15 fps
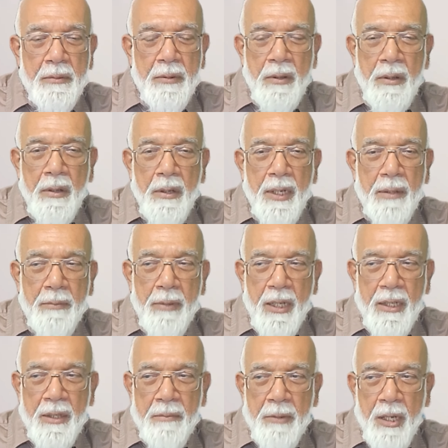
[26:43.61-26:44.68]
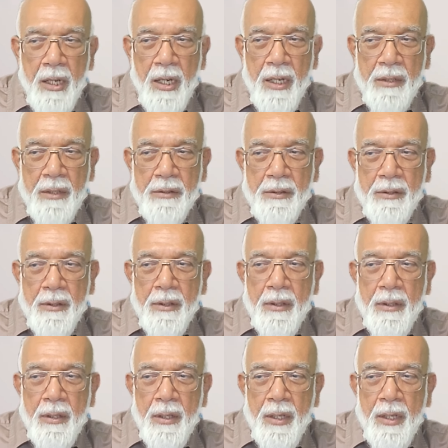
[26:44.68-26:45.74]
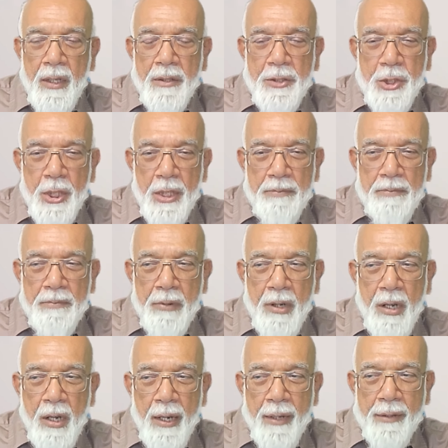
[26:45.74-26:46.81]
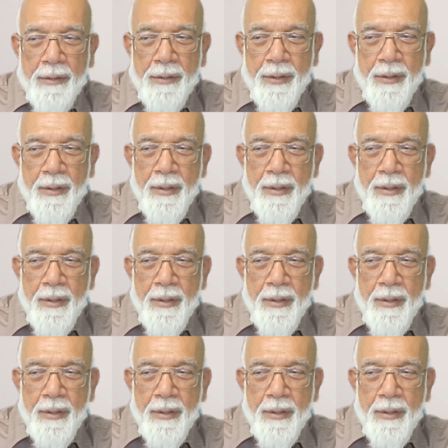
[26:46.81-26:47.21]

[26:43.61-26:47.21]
uh, in money mind, in sheep mind,